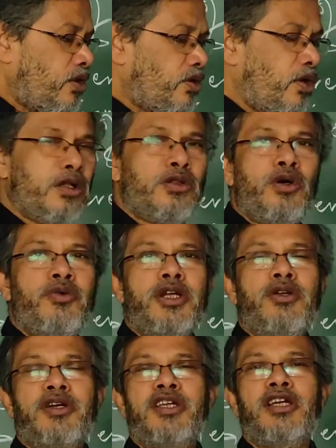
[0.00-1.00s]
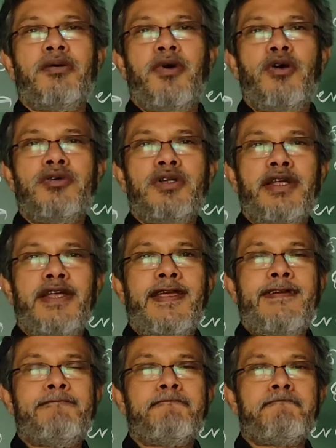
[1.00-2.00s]
although we are talking about a
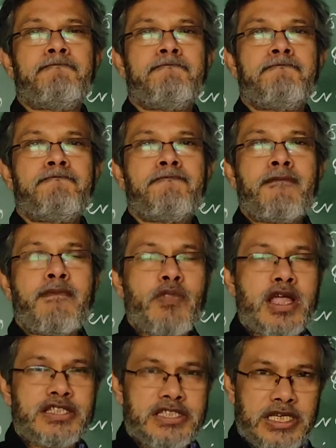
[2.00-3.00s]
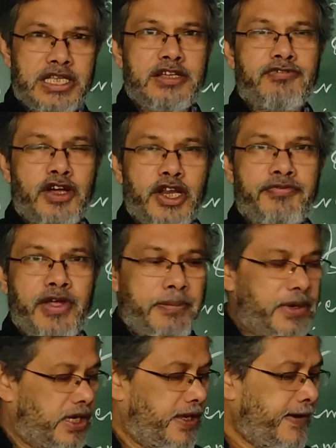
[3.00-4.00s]
ceiling for a
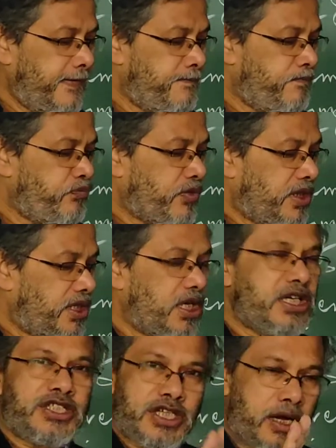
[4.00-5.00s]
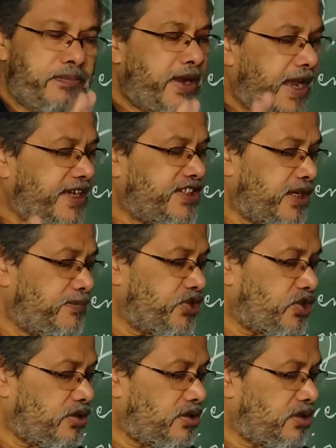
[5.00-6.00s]
family, there are some
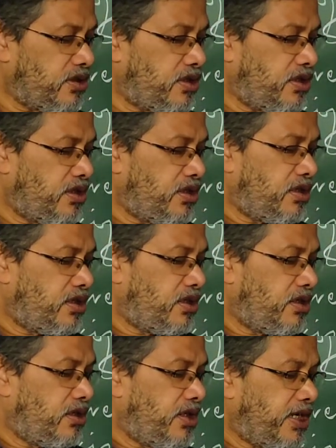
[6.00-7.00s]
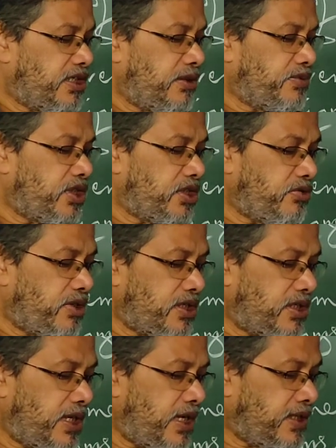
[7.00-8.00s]
exemptions. Exemptions were
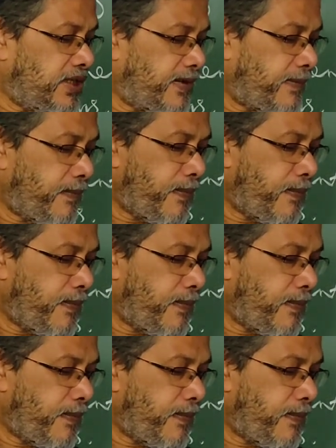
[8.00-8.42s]
that